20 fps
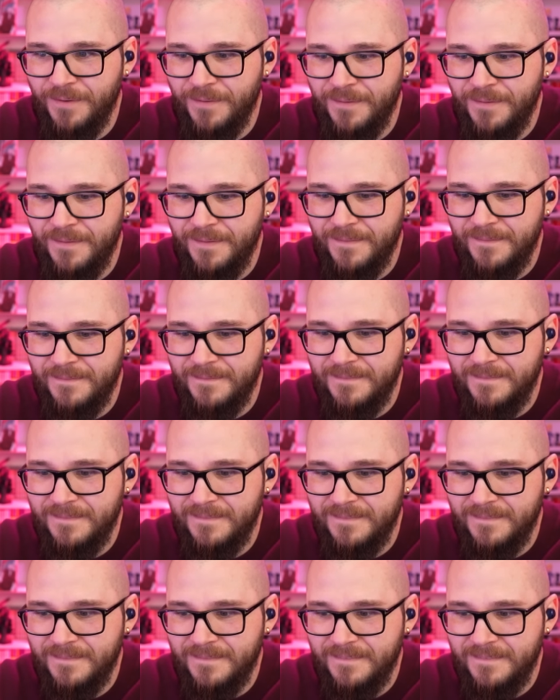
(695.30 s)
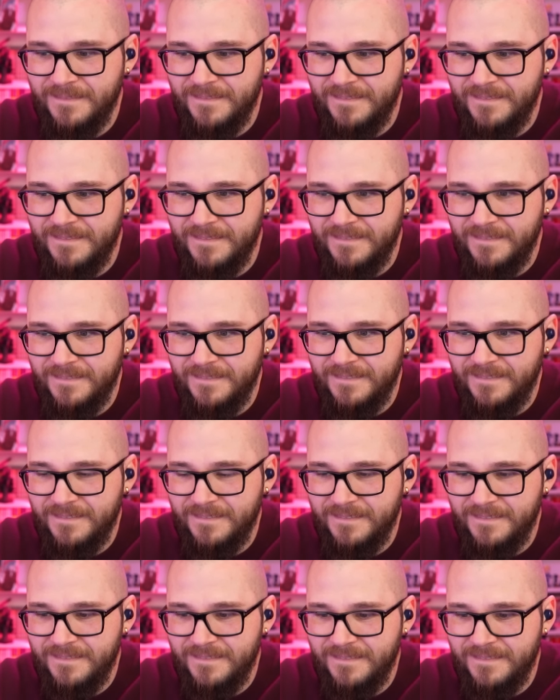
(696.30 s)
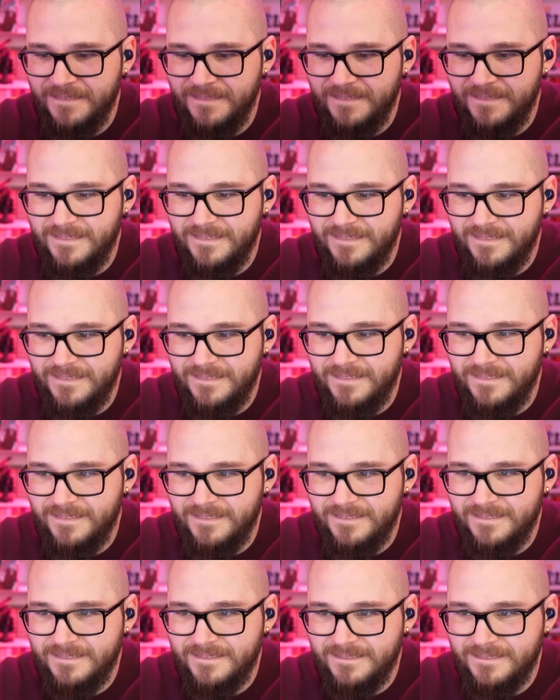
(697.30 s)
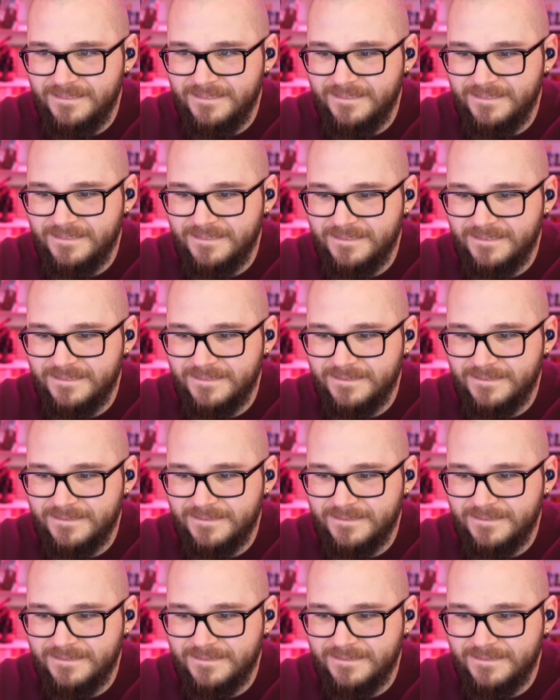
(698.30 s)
Nobody speaks.